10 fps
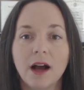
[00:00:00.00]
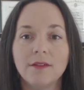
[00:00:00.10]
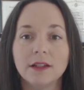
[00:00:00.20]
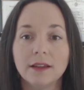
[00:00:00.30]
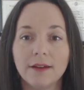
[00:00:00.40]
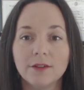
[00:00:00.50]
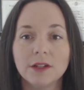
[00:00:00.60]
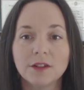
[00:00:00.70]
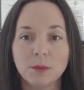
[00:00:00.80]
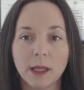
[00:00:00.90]
a
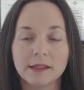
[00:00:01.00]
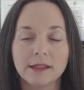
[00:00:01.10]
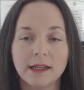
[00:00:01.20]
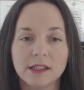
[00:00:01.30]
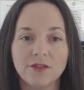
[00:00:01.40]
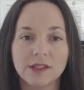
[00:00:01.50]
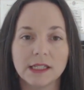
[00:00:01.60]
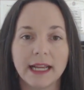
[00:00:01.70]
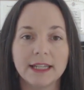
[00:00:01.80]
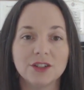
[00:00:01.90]
level of complexity and
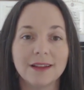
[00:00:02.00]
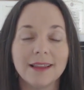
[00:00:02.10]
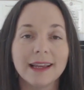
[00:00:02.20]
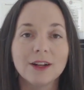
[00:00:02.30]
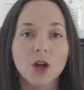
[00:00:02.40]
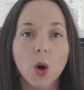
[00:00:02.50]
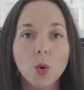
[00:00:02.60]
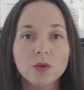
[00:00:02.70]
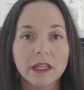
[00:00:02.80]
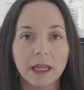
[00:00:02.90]
sophistication that they can
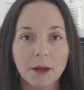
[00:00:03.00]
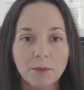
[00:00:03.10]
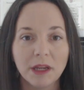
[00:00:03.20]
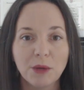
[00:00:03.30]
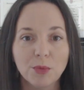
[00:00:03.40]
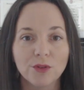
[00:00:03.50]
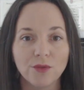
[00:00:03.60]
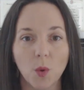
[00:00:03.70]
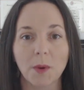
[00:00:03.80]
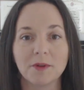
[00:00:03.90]
only be
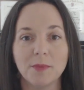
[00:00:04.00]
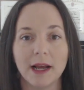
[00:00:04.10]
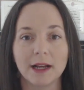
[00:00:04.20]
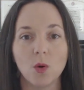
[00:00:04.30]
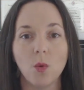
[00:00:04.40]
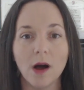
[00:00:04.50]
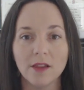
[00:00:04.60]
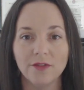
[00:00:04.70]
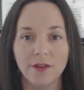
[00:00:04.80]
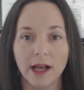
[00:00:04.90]
performed by a
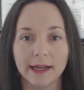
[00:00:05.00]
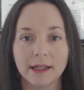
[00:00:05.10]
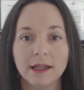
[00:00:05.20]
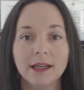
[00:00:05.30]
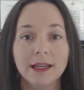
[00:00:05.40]
qualified,